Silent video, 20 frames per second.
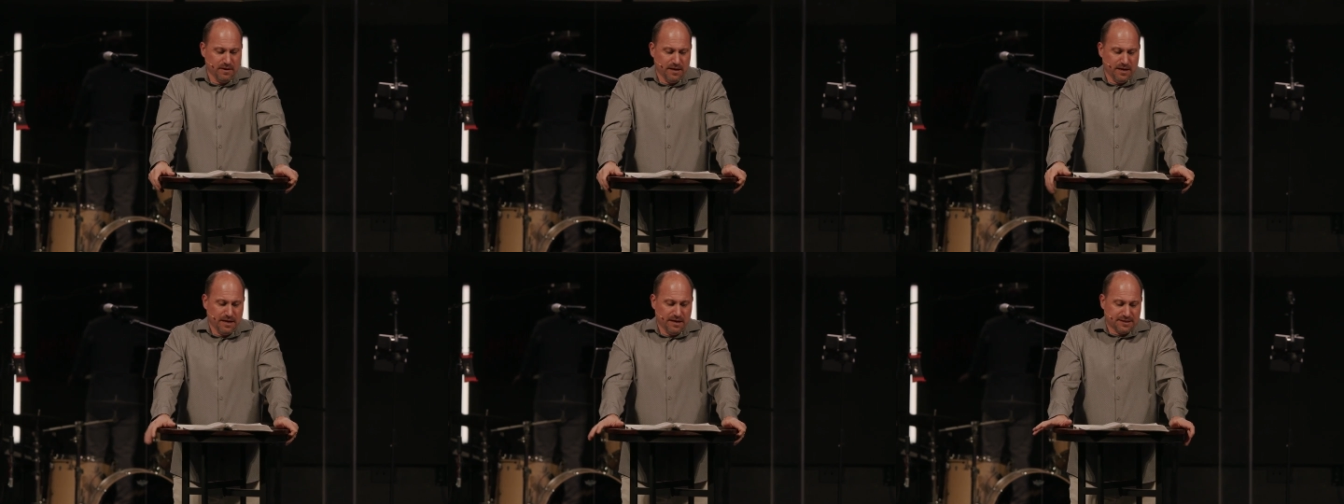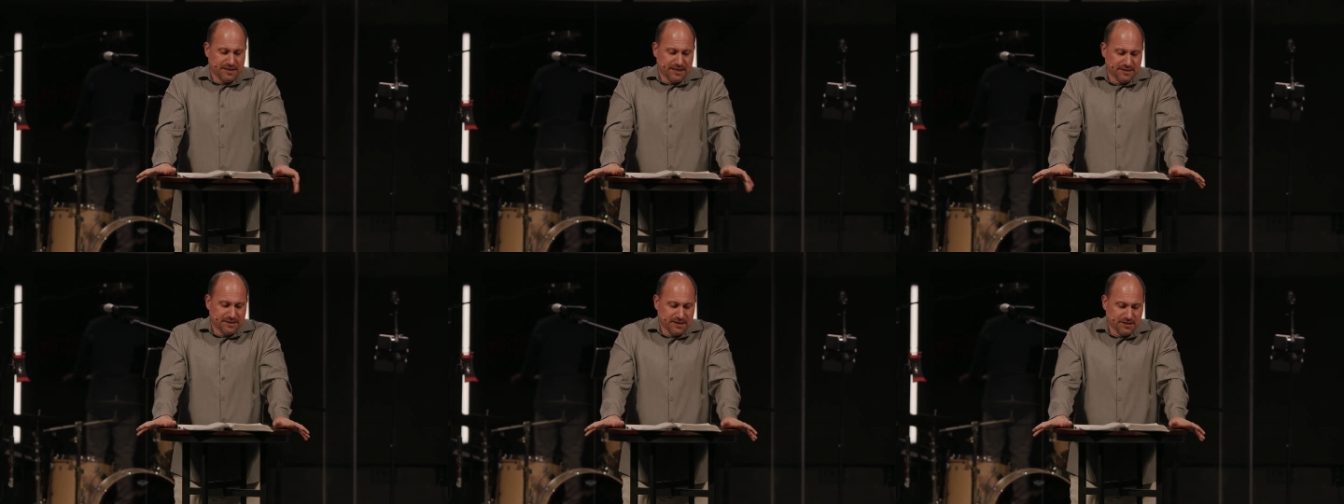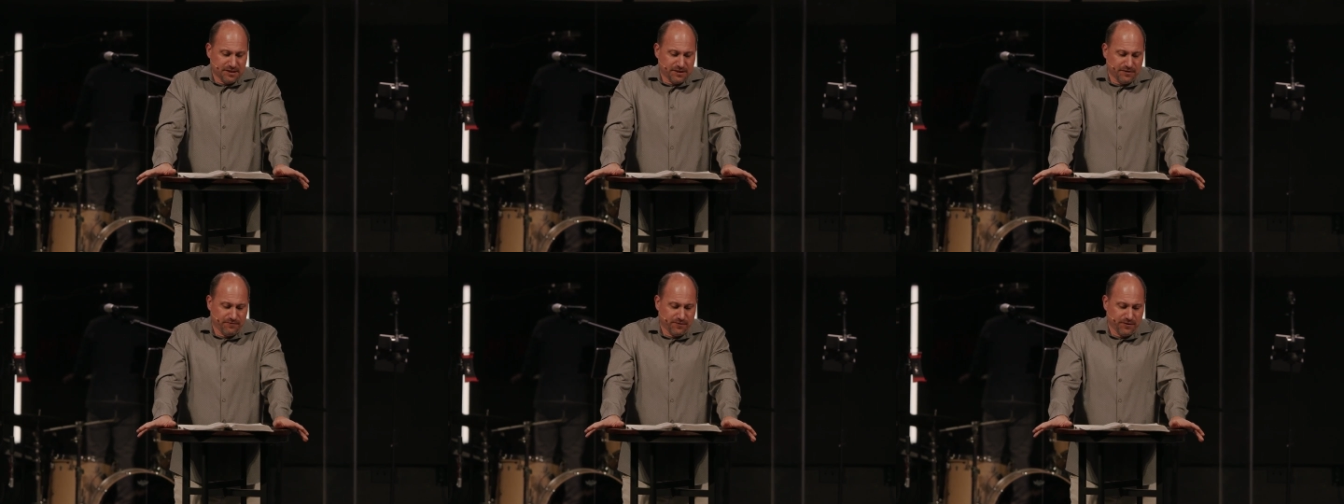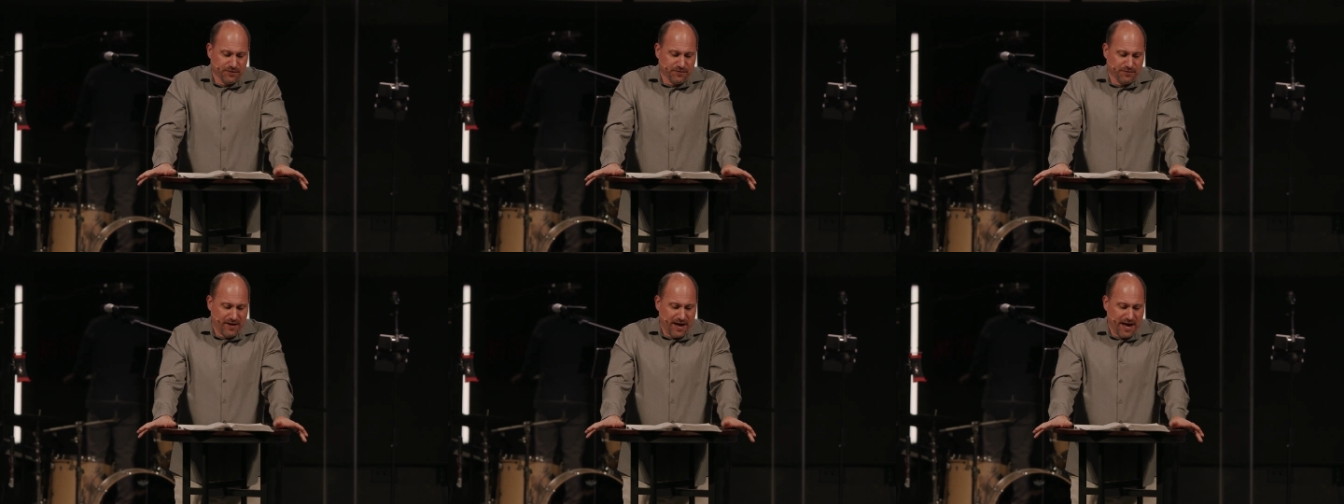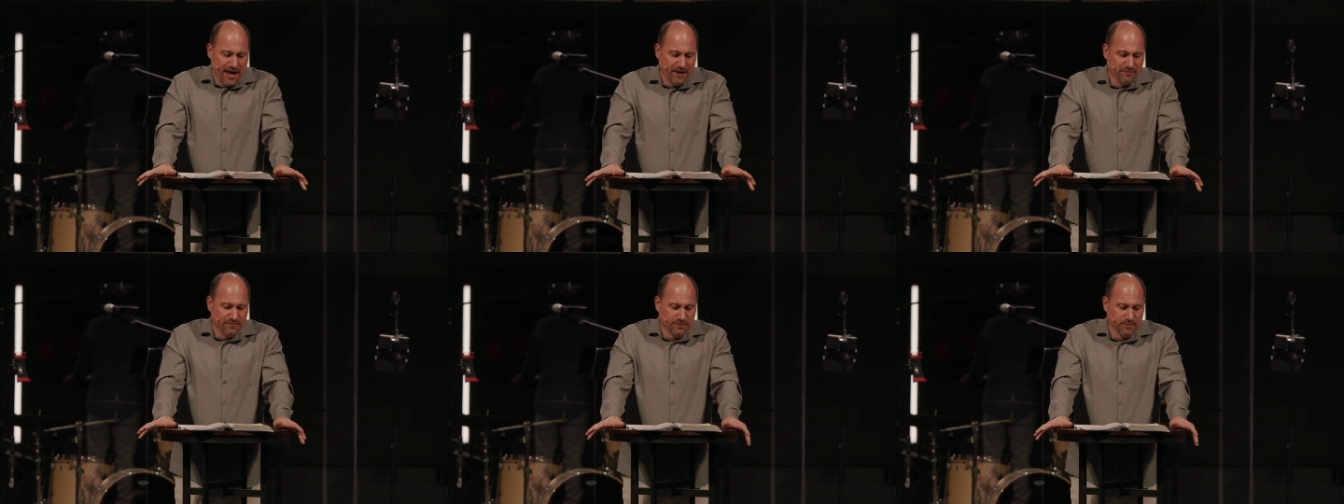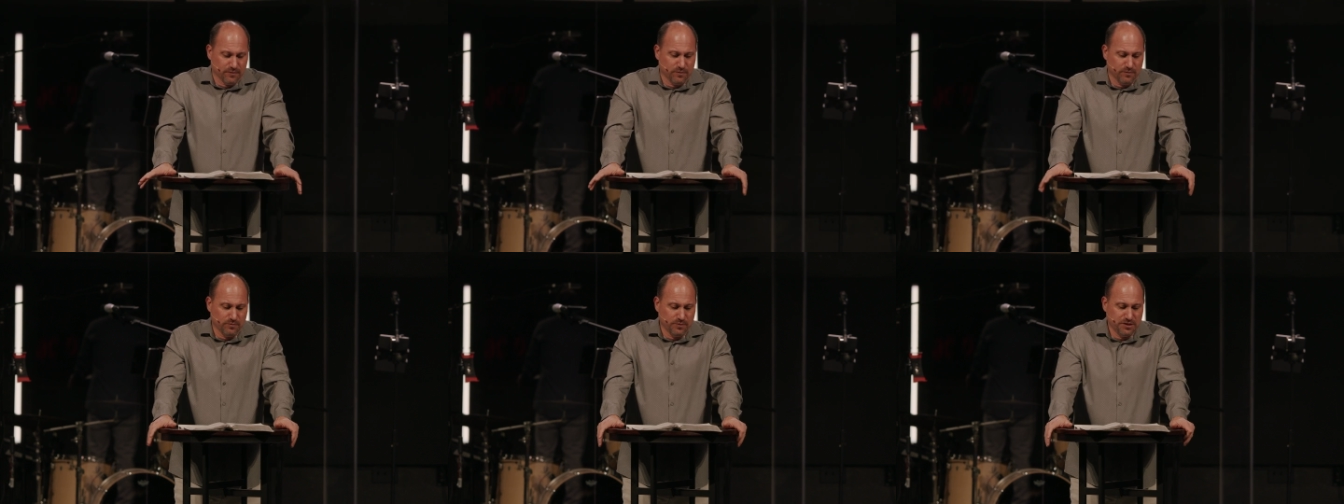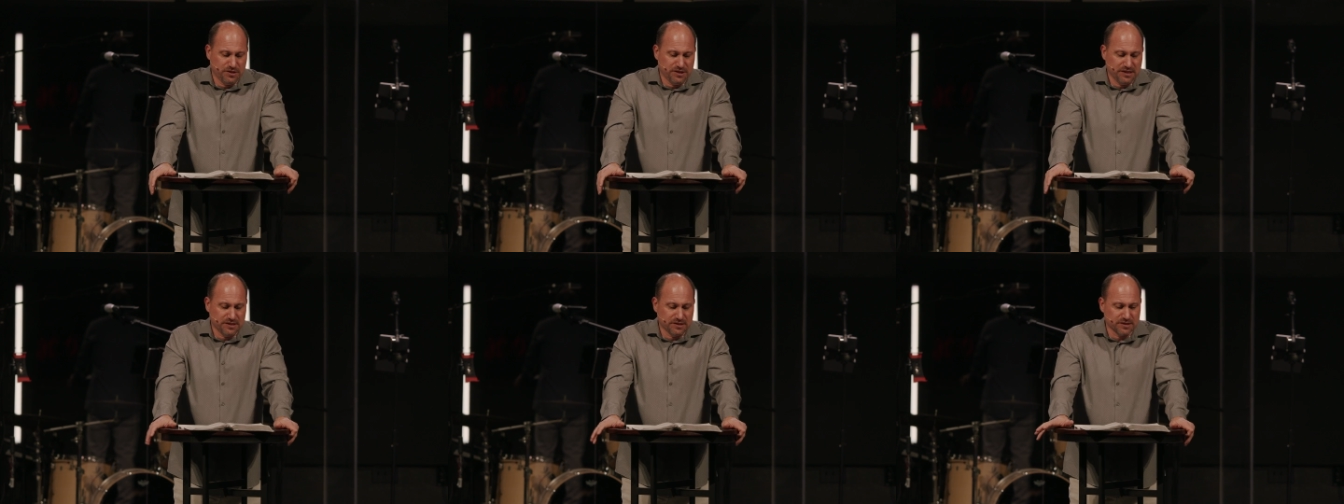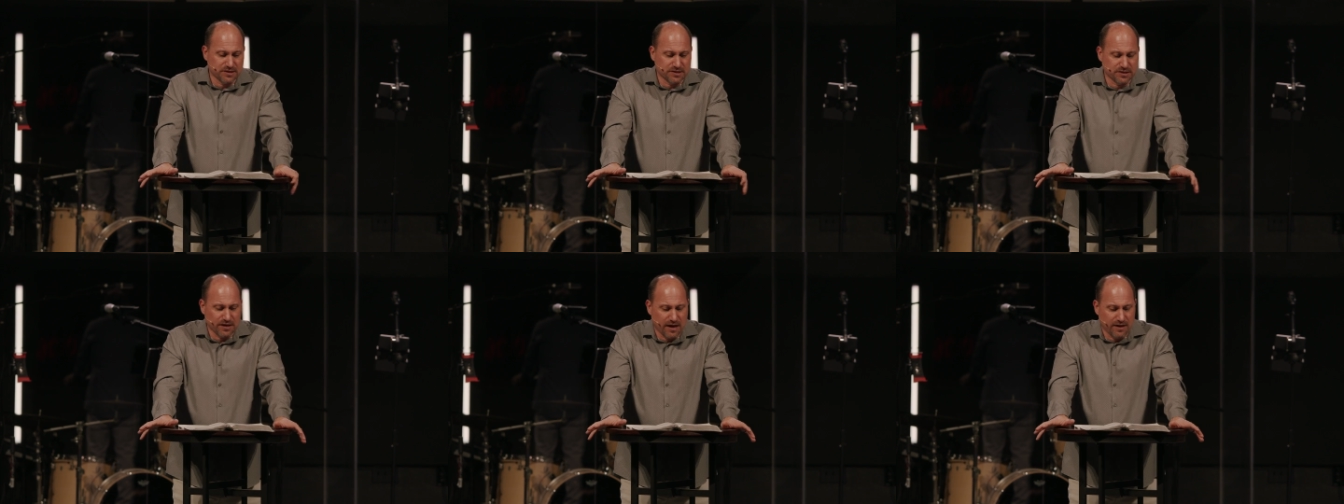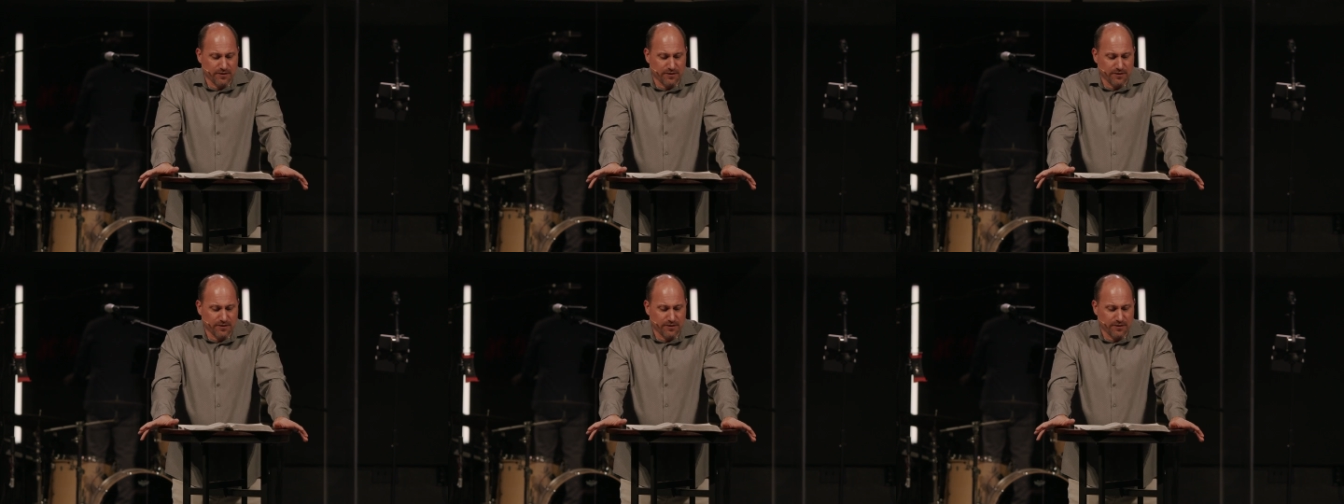It says this in verse 5 When Jesus saw